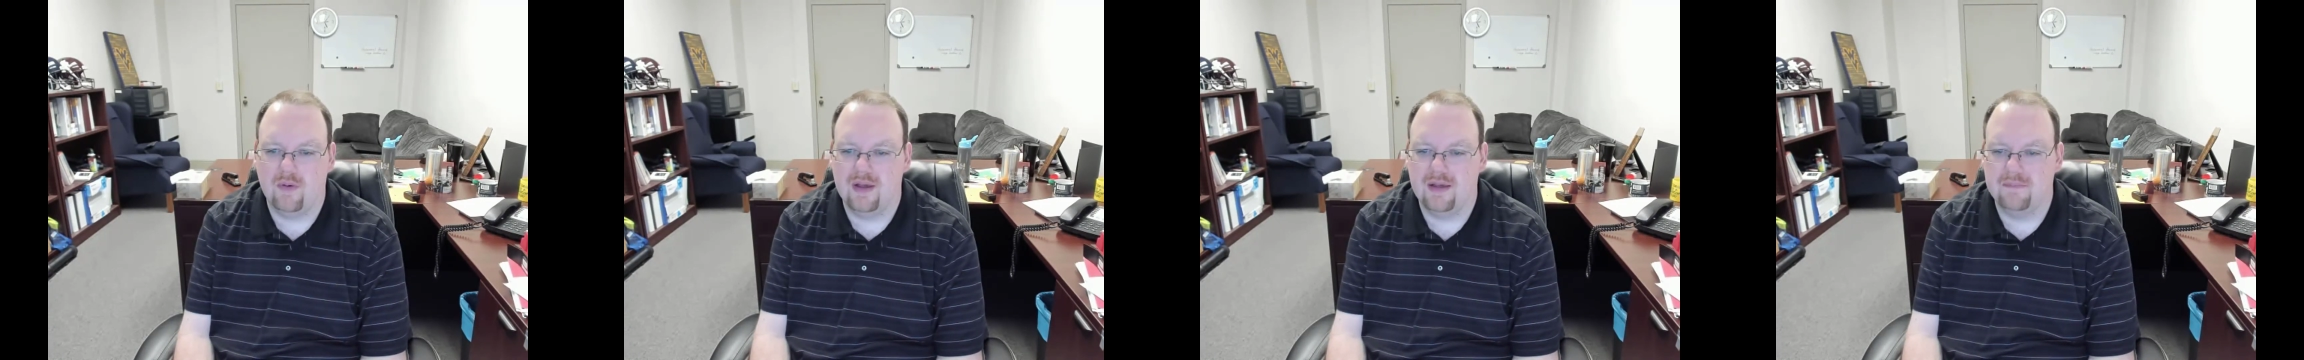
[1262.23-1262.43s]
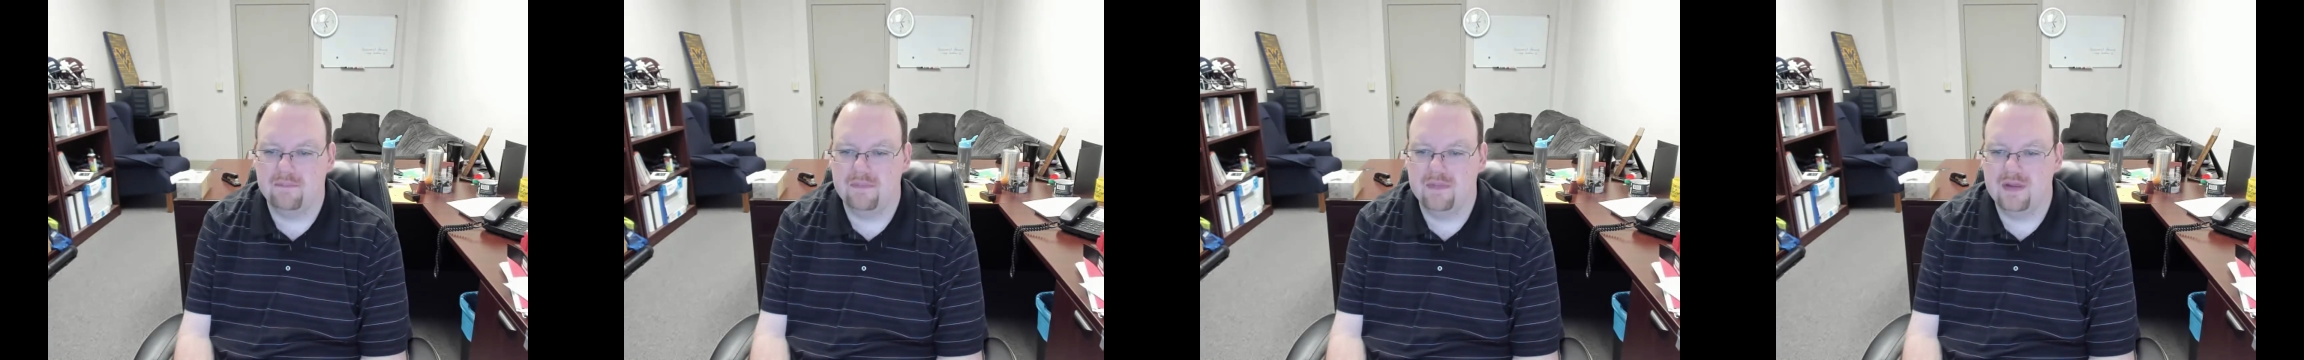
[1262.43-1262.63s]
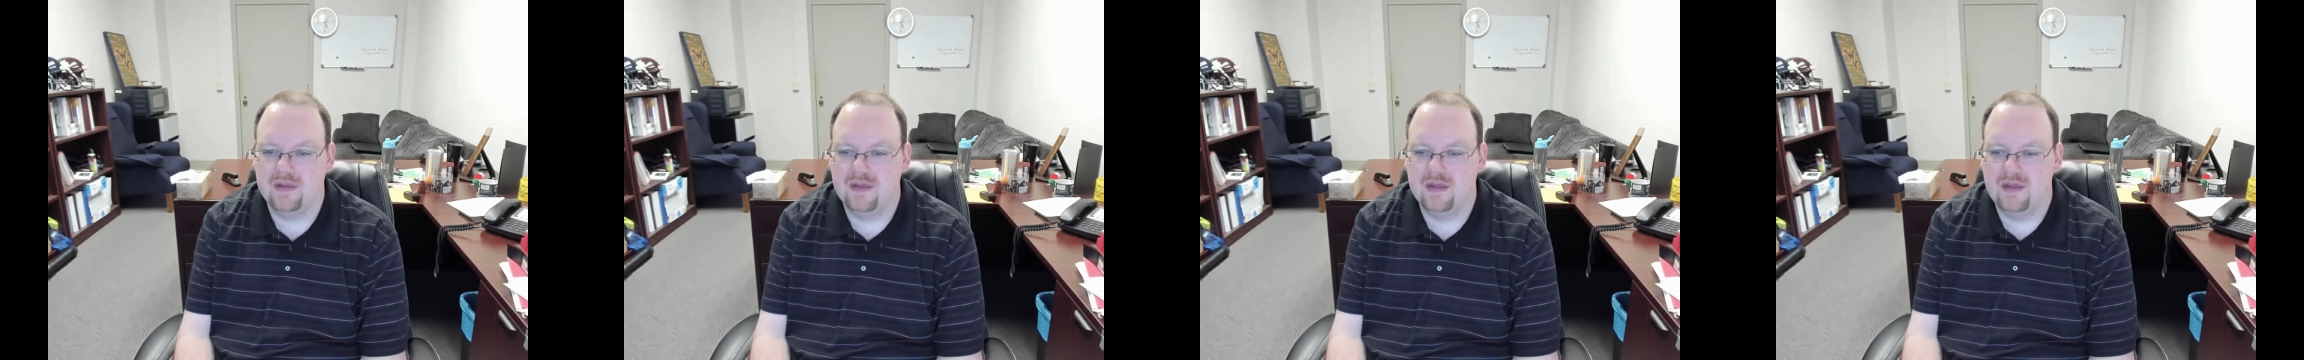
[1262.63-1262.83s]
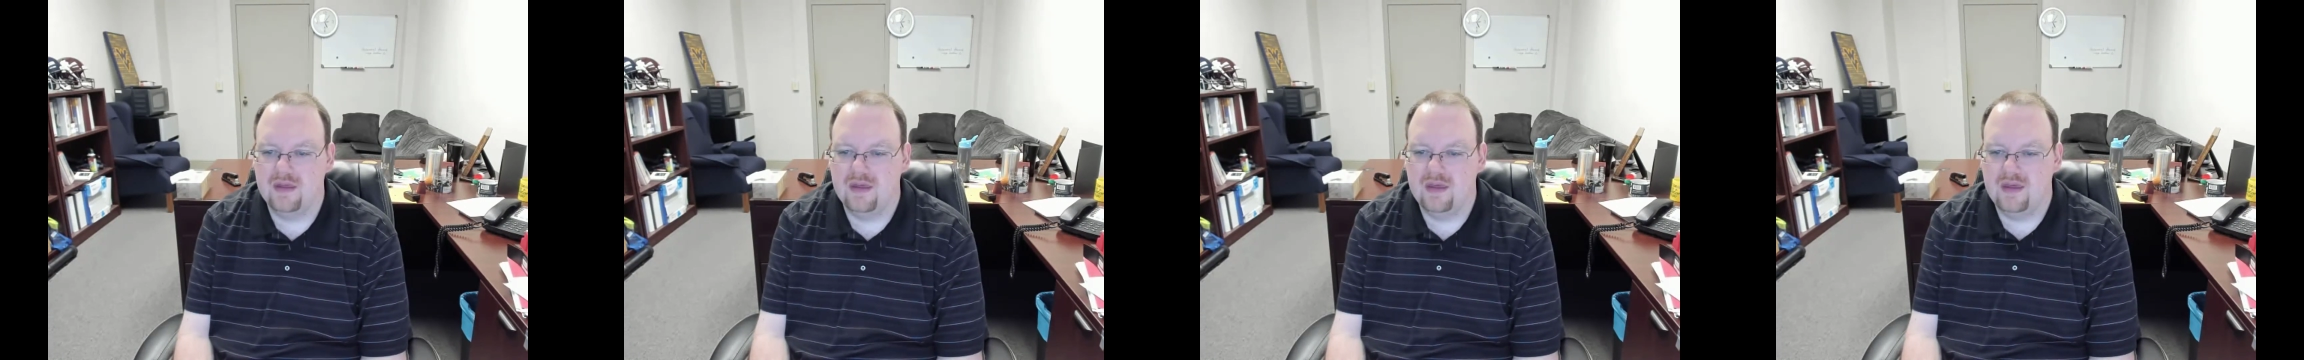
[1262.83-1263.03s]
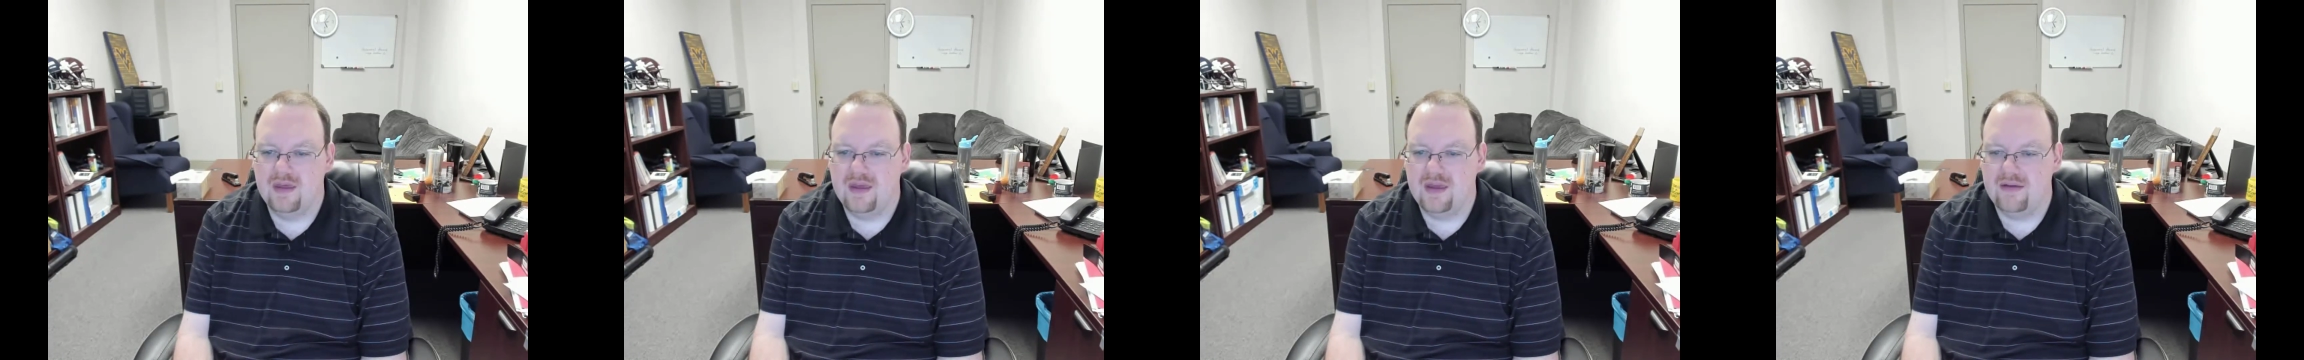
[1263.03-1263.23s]
well.
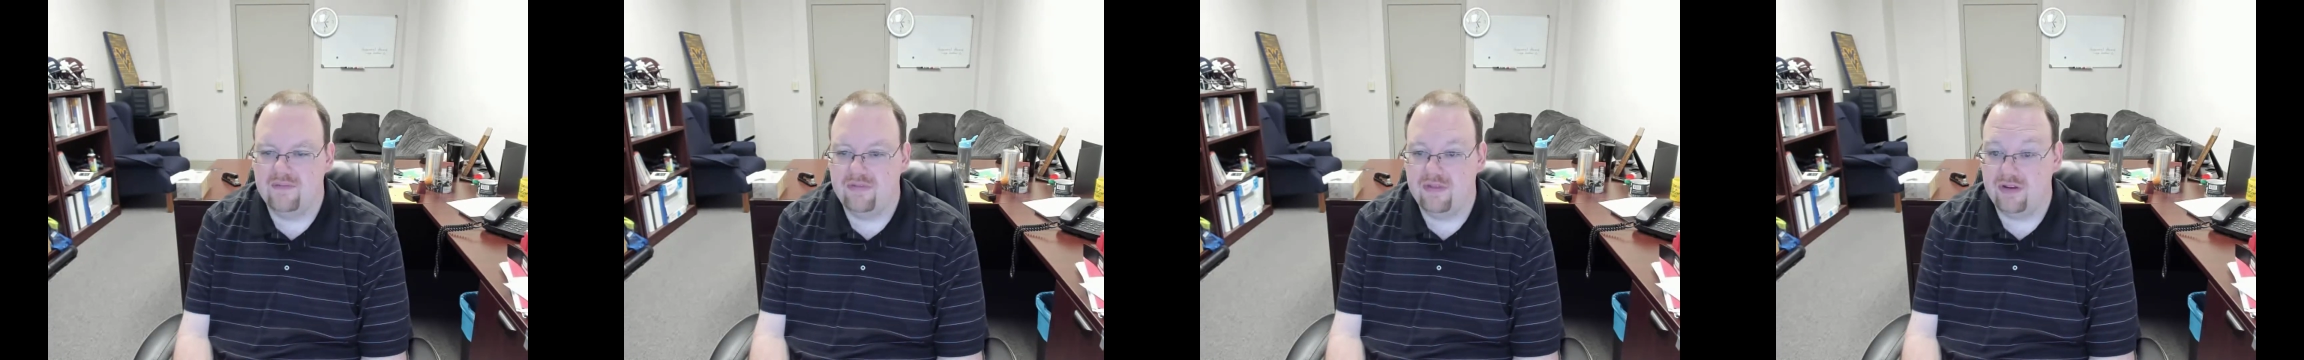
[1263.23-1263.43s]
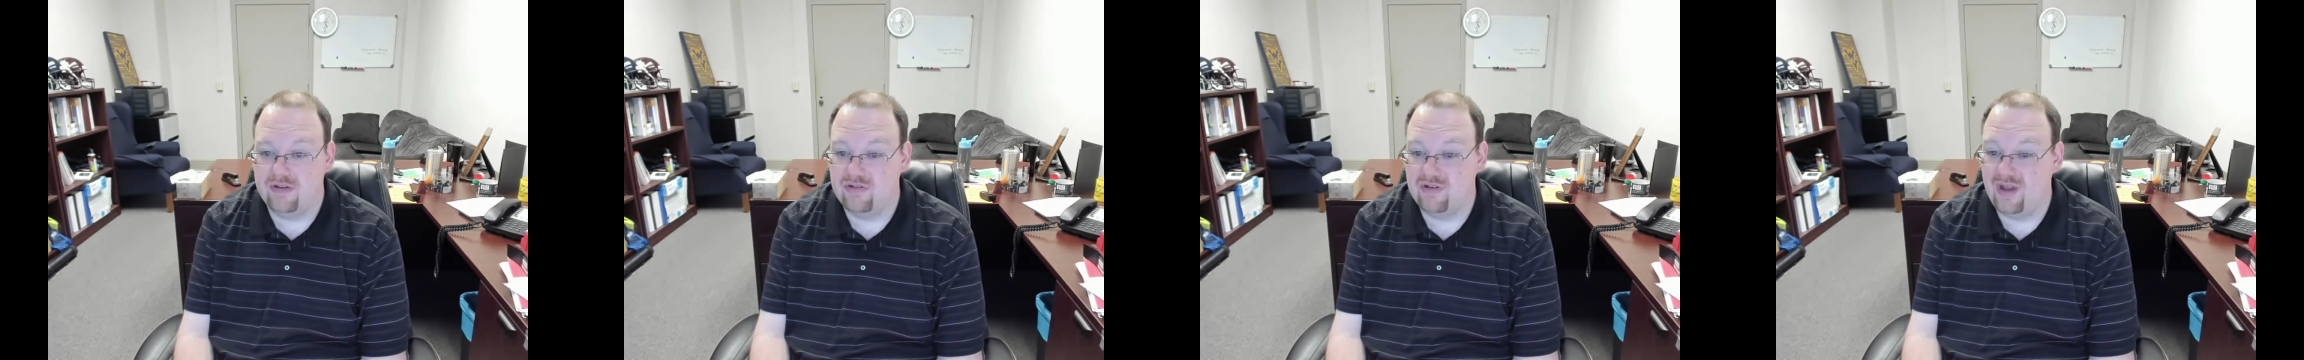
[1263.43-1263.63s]
If they